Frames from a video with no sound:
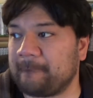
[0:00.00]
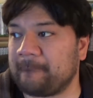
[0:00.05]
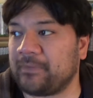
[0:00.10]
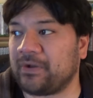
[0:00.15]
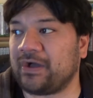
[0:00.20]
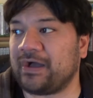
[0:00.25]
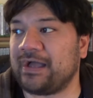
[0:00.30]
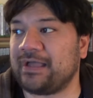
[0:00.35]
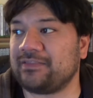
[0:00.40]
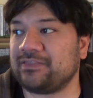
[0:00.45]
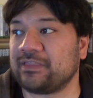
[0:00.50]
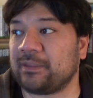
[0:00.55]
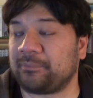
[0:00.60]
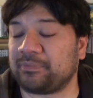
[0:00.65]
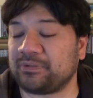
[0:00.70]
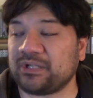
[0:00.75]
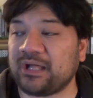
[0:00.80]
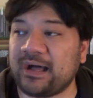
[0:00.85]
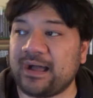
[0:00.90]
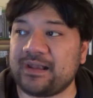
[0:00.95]
But the
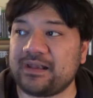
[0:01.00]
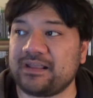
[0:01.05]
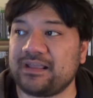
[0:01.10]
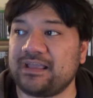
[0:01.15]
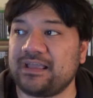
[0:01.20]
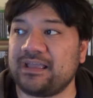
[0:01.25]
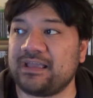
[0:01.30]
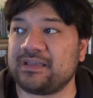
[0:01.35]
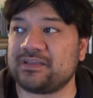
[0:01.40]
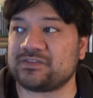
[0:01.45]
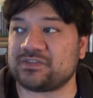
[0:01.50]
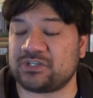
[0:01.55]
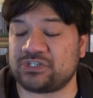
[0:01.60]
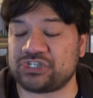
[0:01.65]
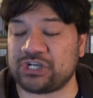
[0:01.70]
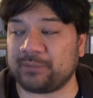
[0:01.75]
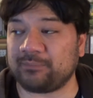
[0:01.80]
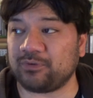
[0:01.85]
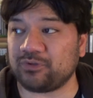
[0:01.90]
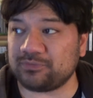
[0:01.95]
plot is a
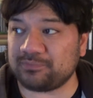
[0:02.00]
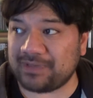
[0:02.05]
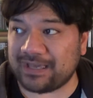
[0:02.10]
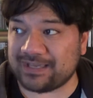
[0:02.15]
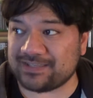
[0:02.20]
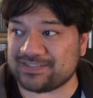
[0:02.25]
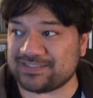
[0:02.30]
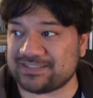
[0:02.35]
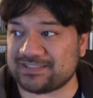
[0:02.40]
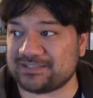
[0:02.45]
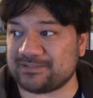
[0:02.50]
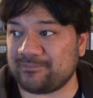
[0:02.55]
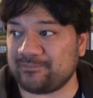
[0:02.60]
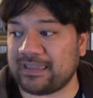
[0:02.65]
jumbled mess.